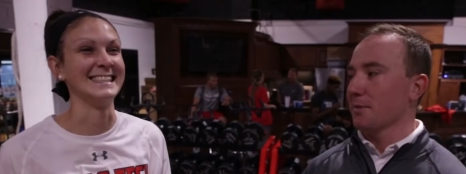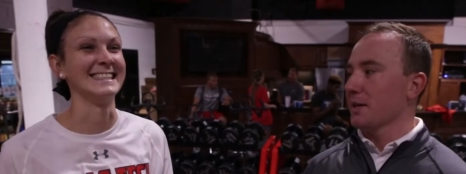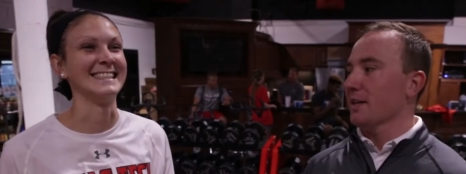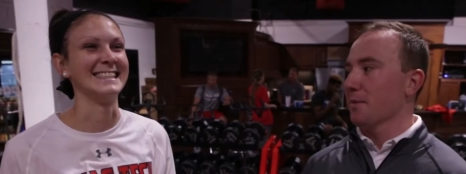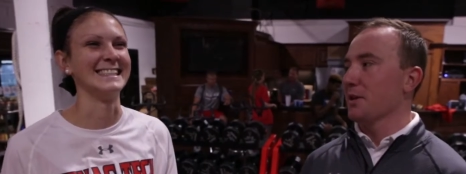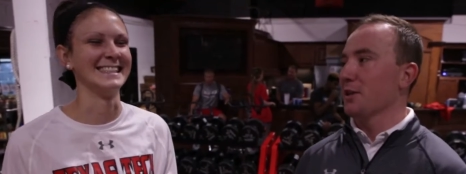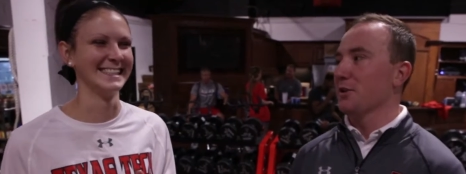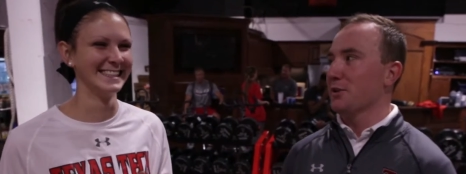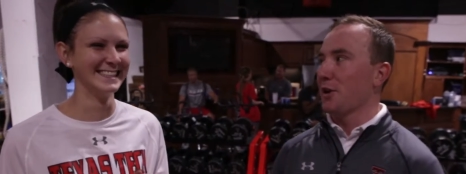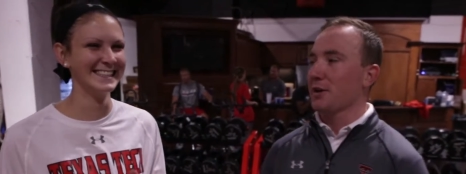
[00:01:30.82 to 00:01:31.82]
Speaker 1: me, give me a
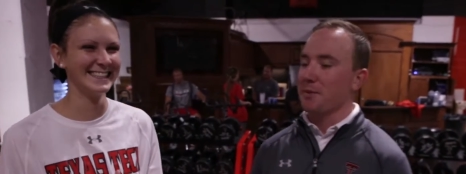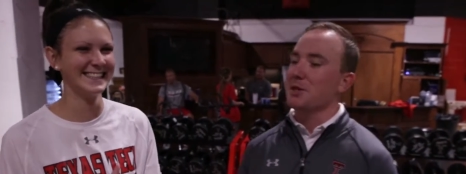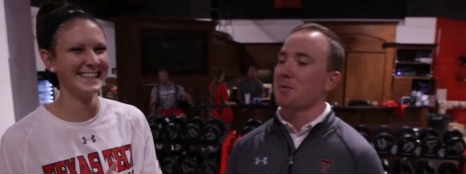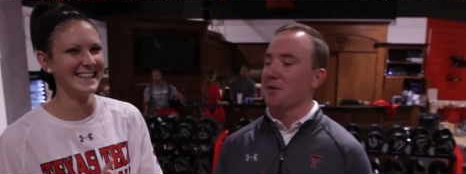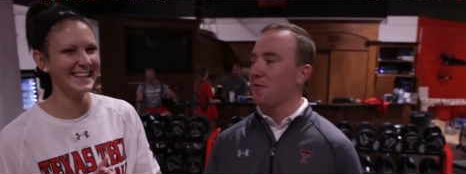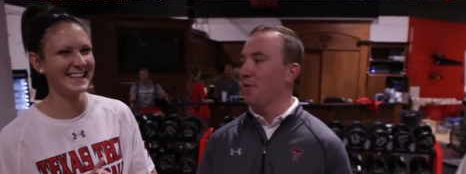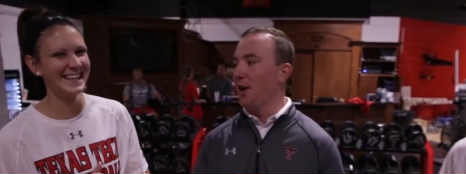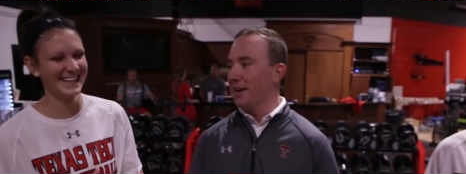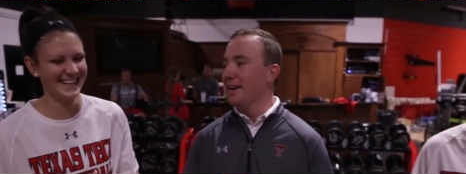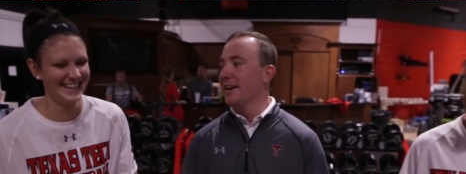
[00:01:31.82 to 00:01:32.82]
little dirt. Give me something
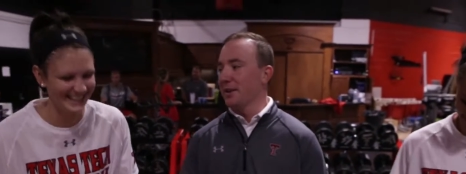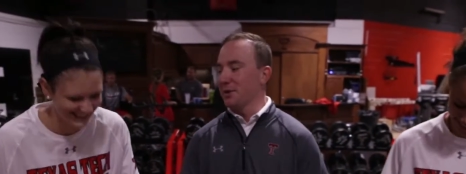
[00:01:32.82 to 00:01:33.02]
fun that